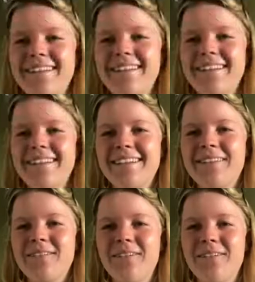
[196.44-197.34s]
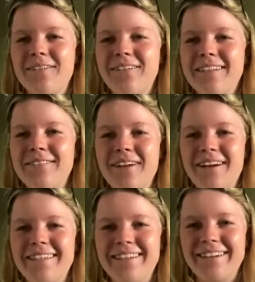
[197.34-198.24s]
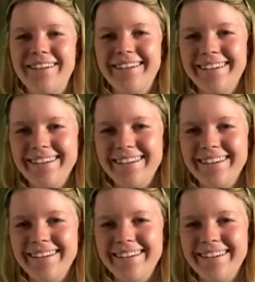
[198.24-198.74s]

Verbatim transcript: Uh, next oh, month you're releasing. You've yeah.